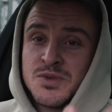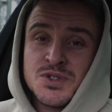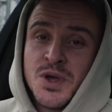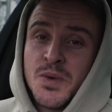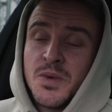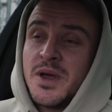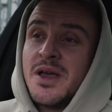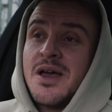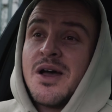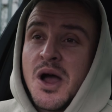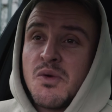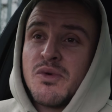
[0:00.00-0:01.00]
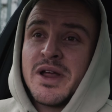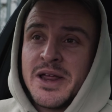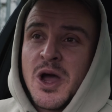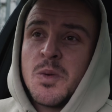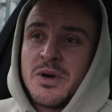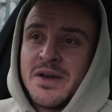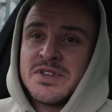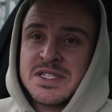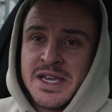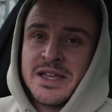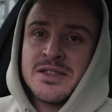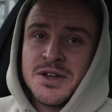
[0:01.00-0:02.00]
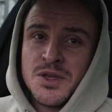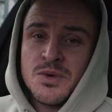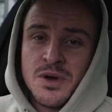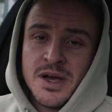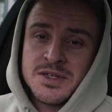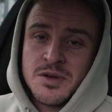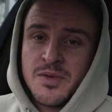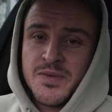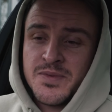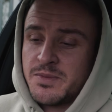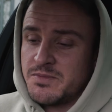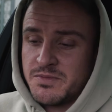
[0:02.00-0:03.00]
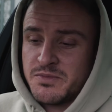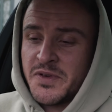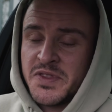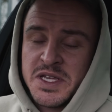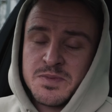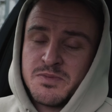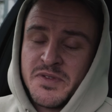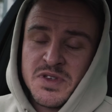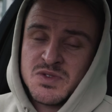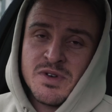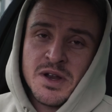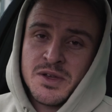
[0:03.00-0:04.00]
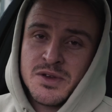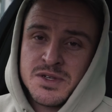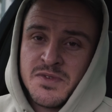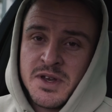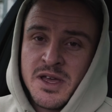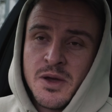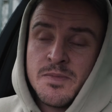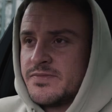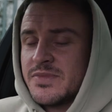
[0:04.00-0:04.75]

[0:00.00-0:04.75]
So I really hope I haven't scared none of you guys off with this running cost video.